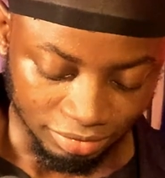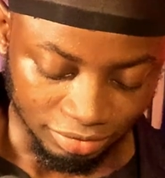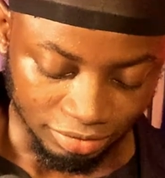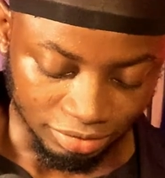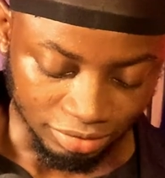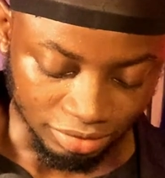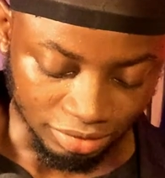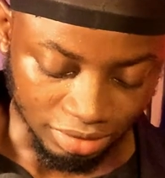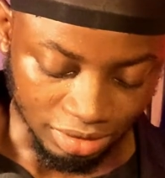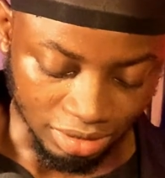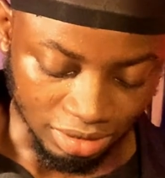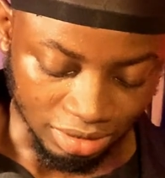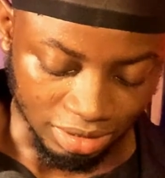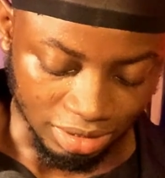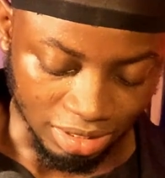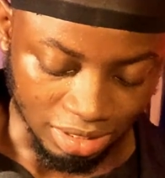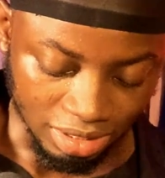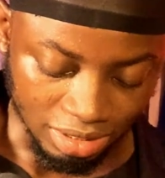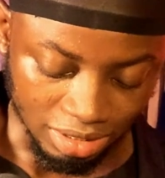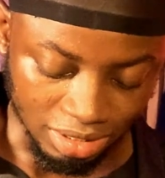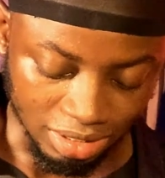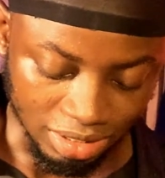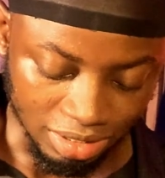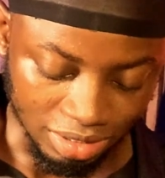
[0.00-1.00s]
You can
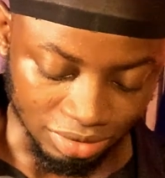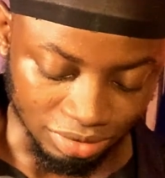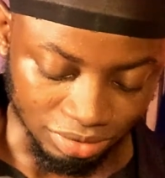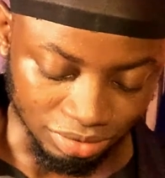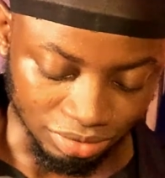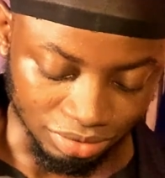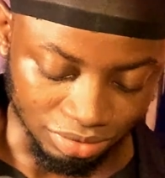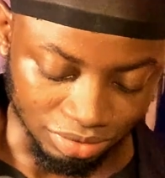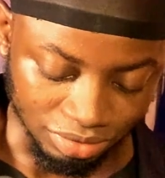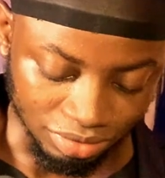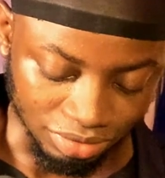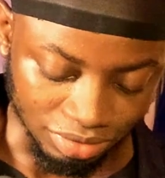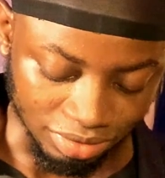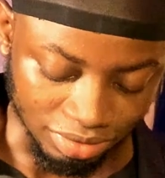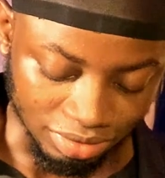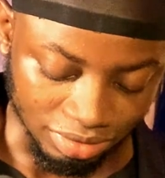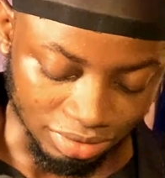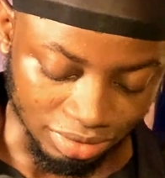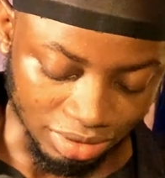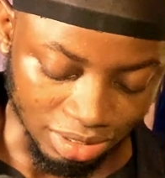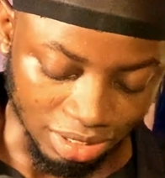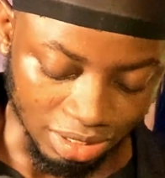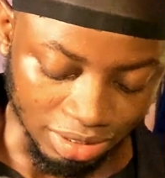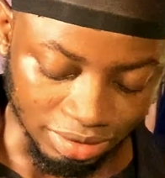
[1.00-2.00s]
add arrow to your
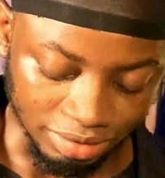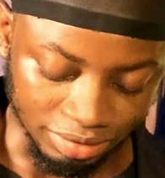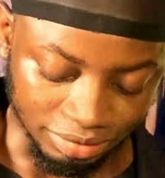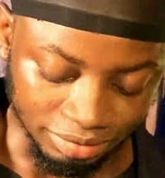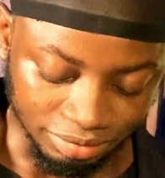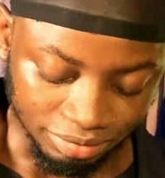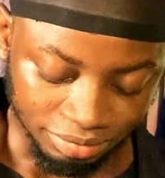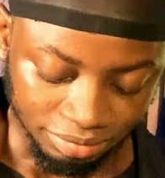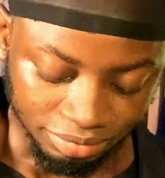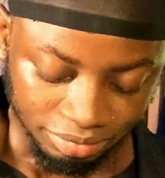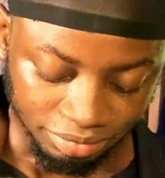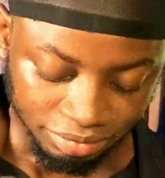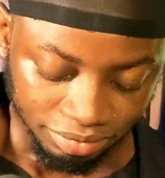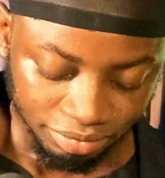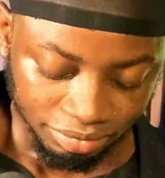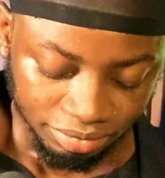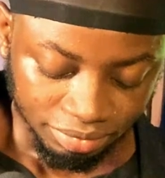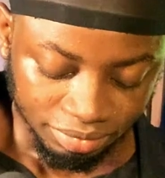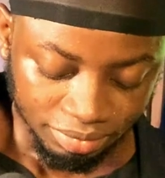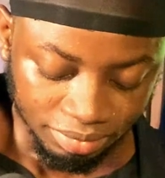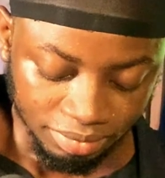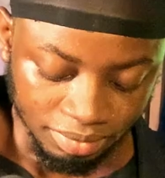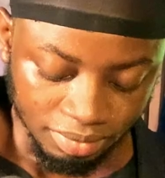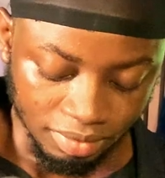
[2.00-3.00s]
design.
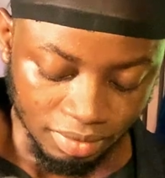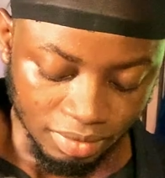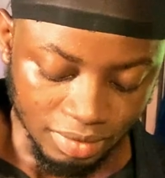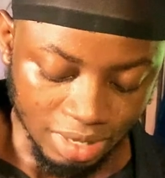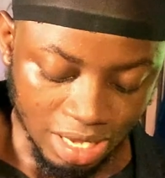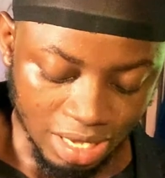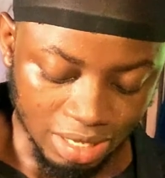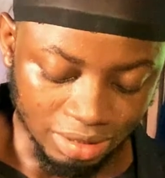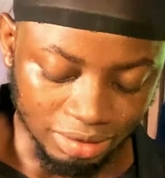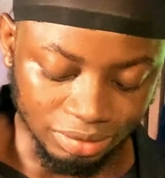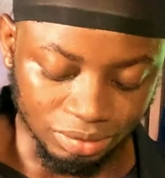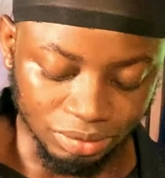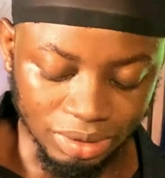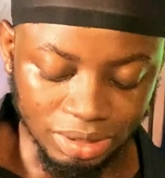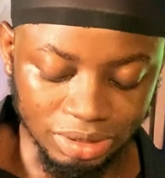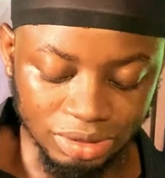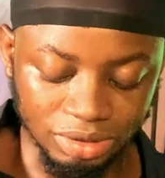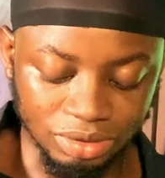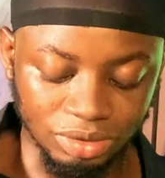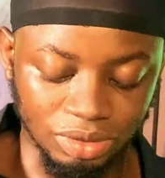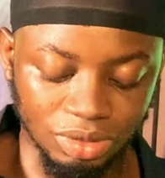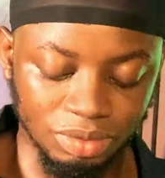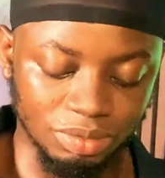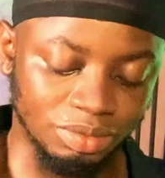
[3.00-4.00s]
And when
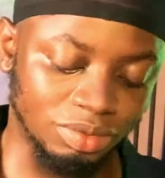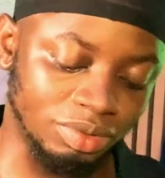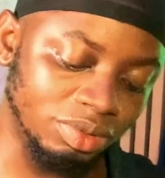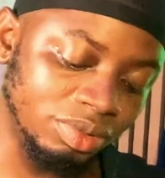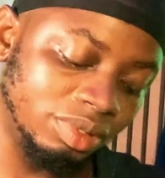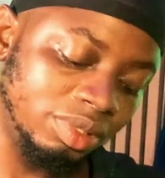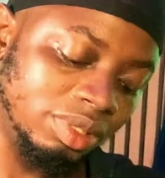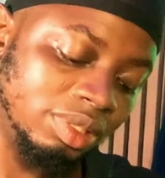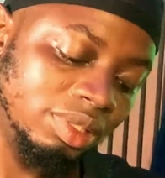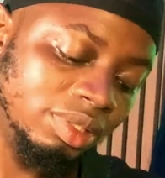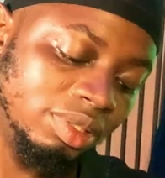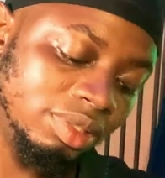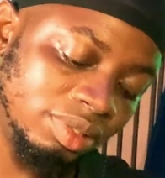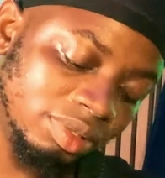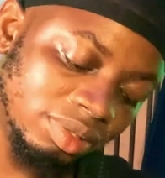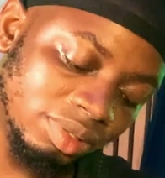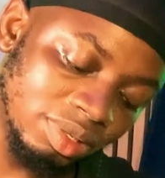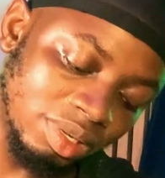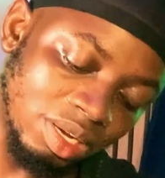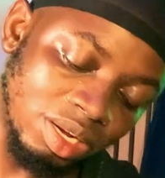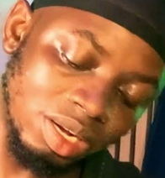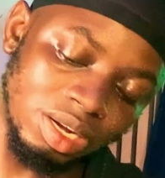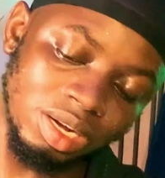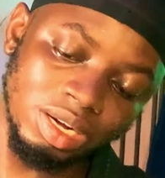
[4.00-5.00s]
it comes to this
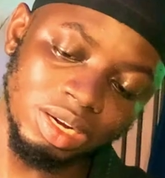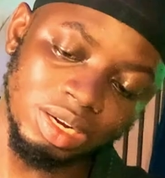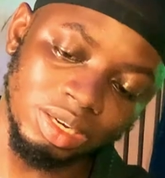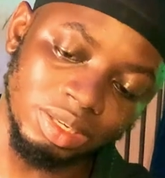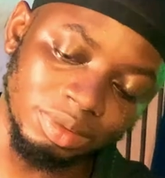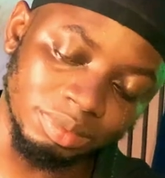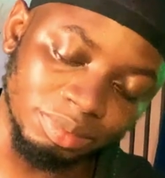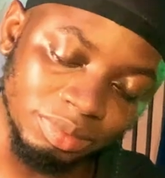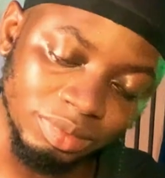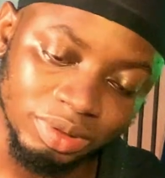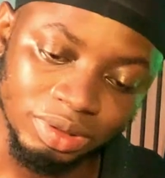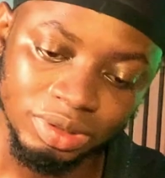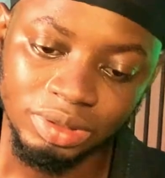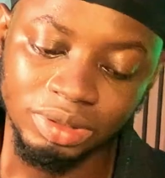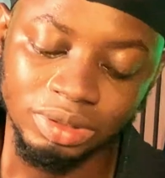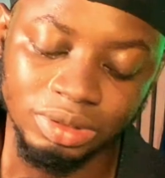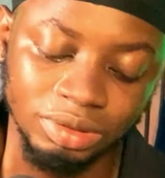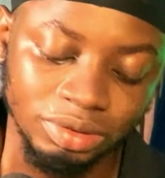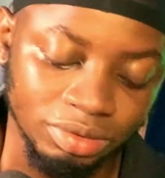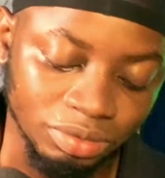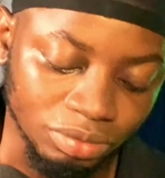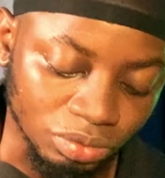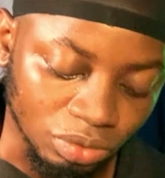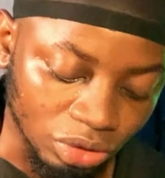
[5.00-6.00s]

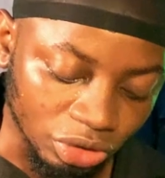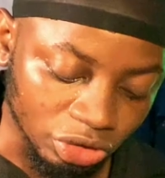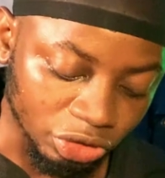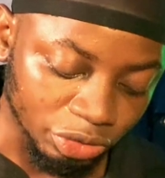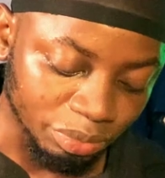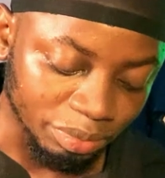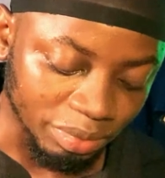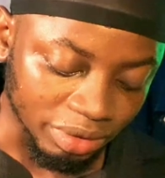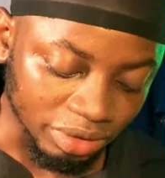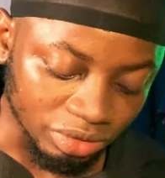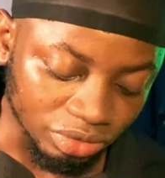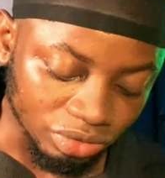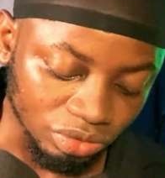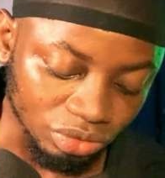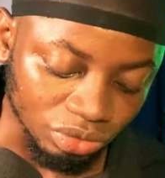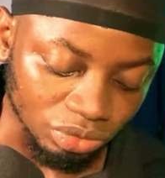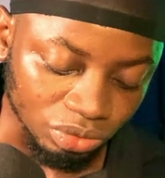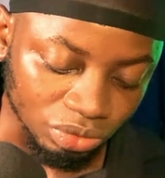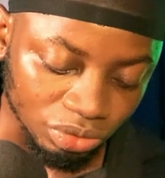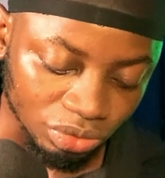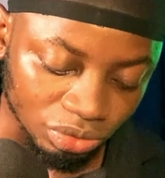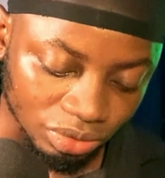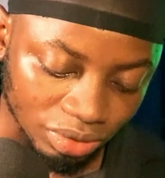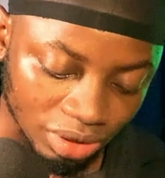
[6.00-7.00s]
workspace
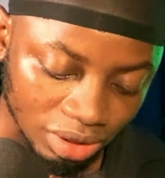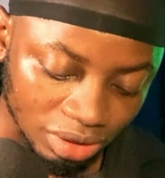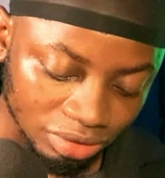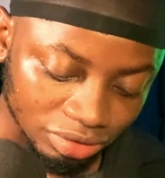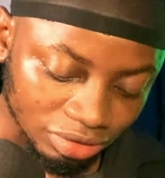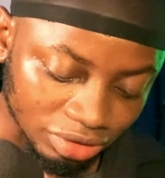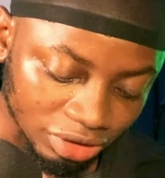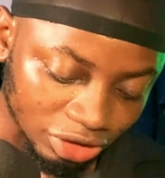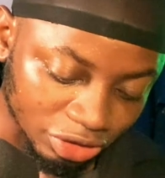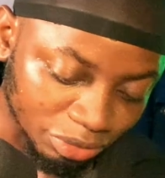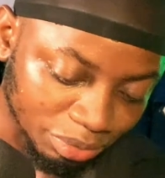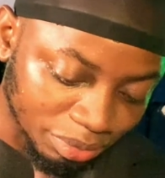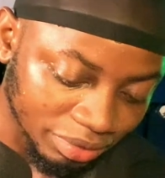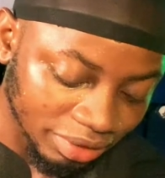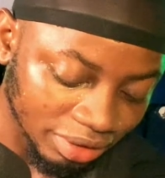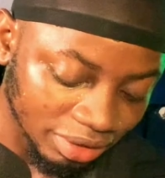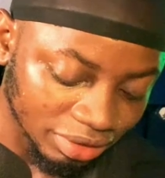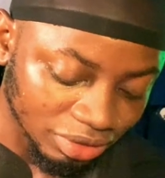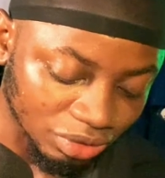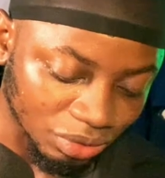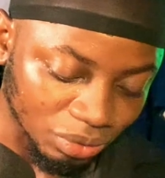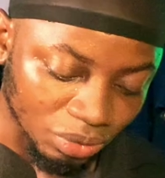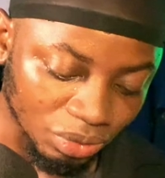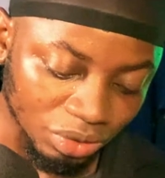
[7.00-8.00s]
tool, you can
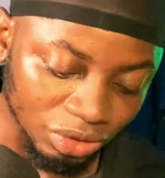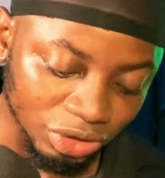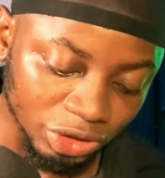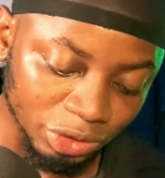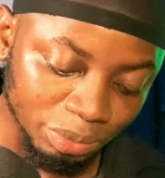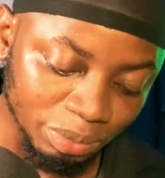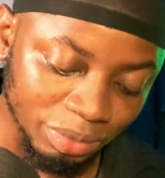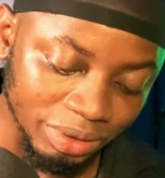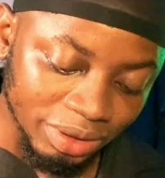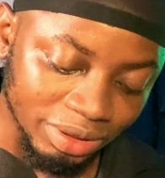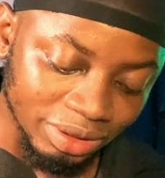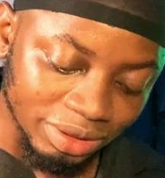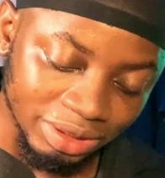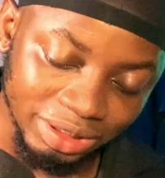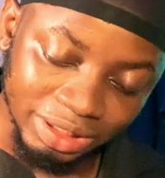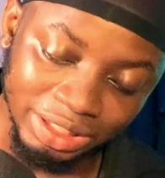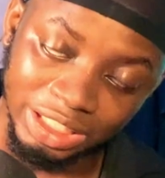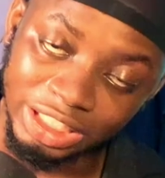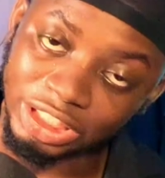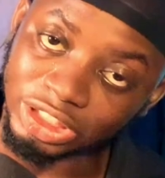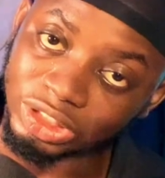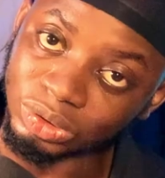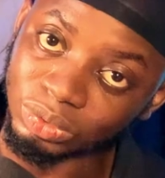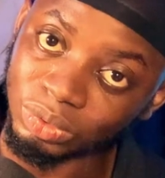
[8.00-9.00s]
transparent your workspace in
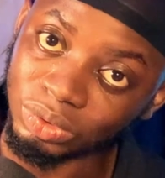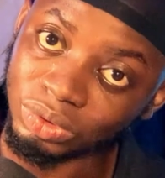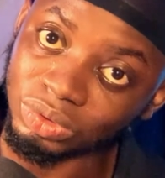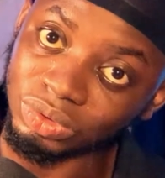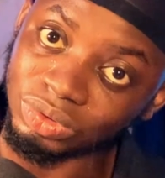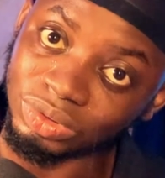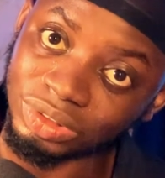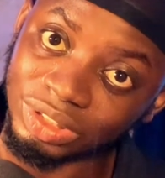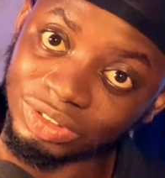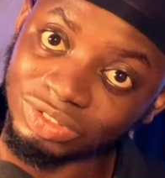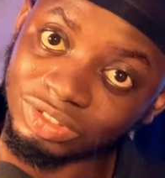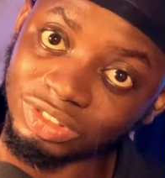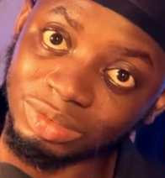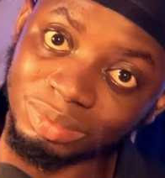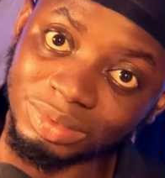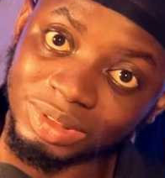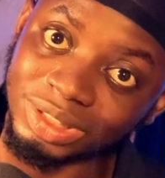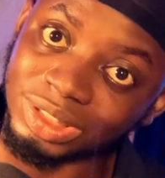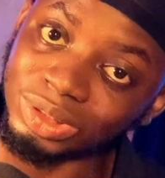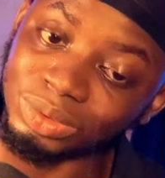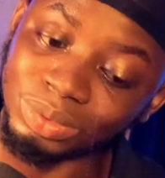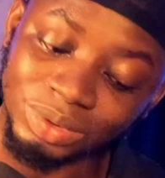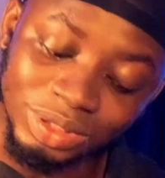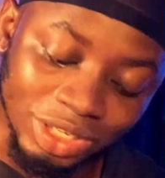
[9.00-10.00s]
case you want to say
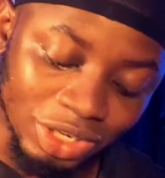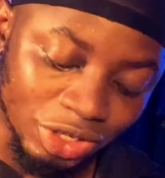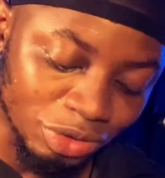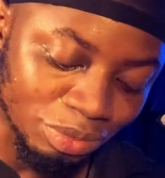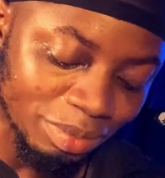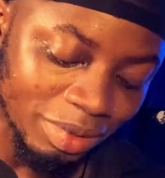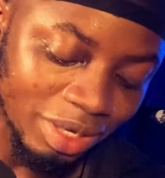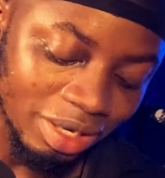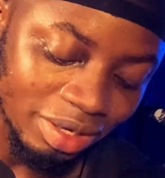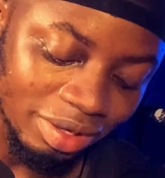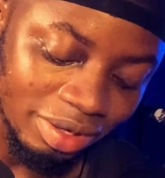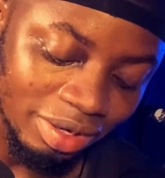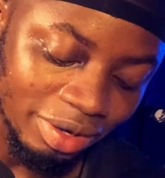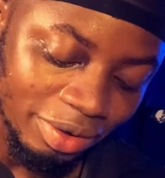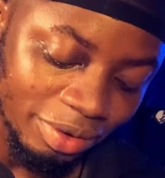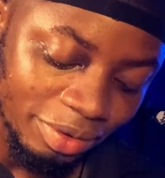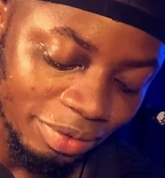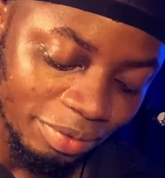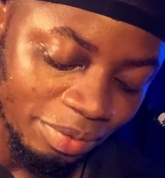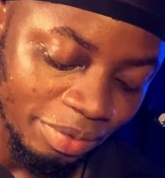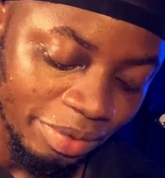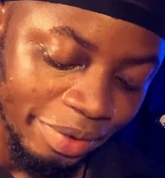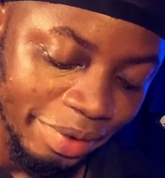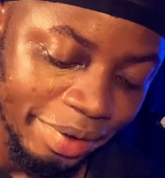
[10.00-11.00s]
something without
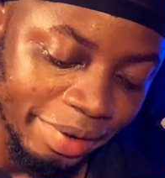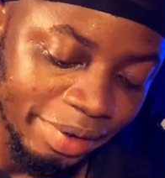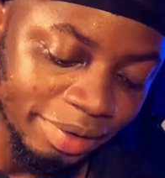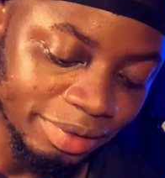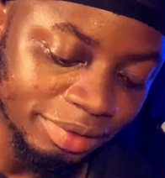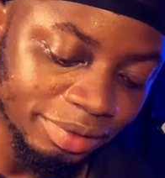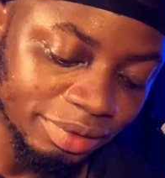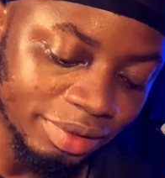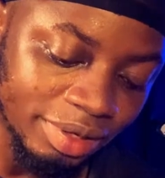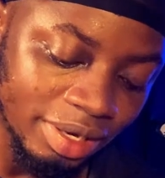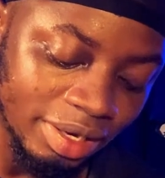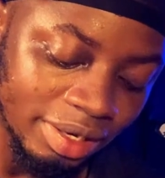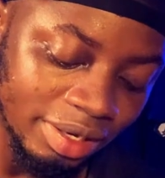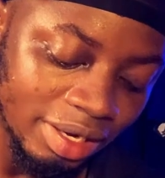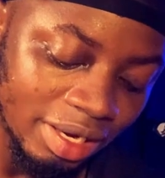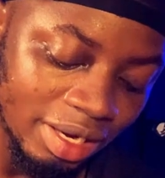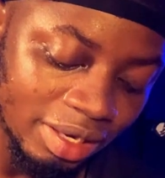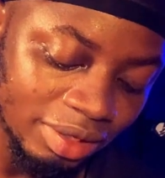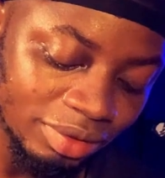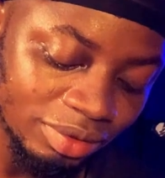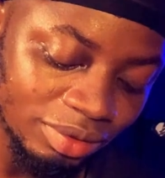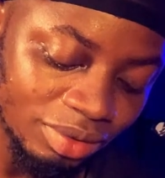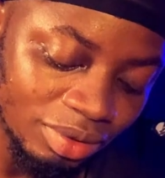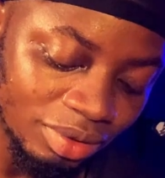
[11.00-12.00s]
background. You can
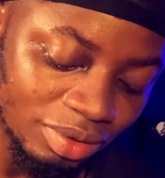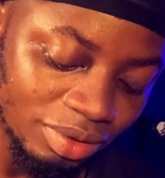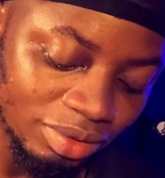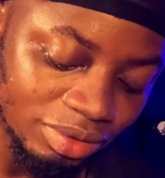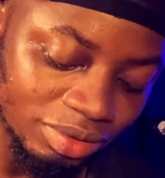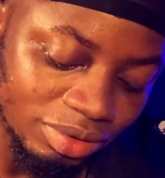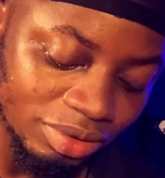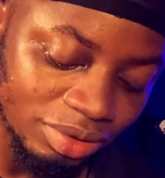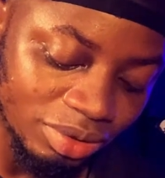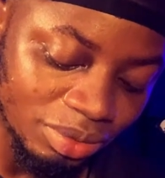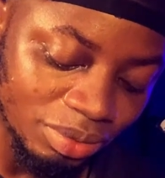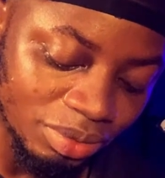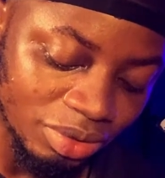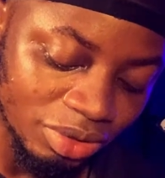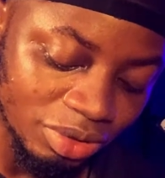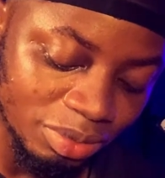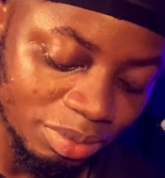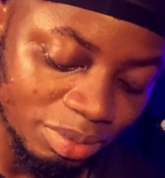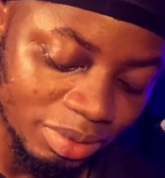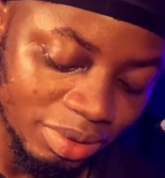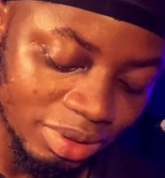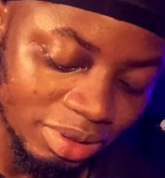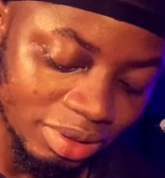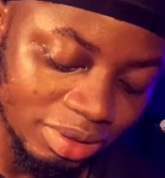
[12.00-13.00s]
add color to your
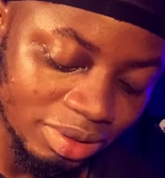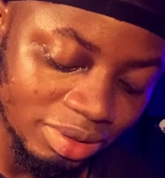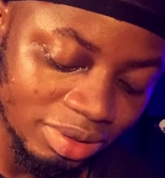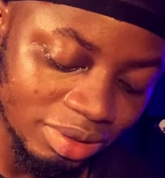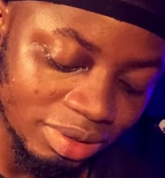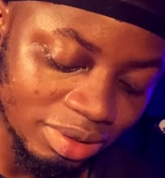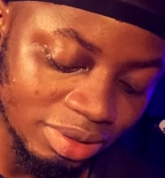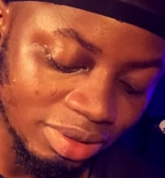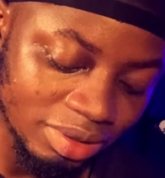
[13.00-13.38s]
workspace.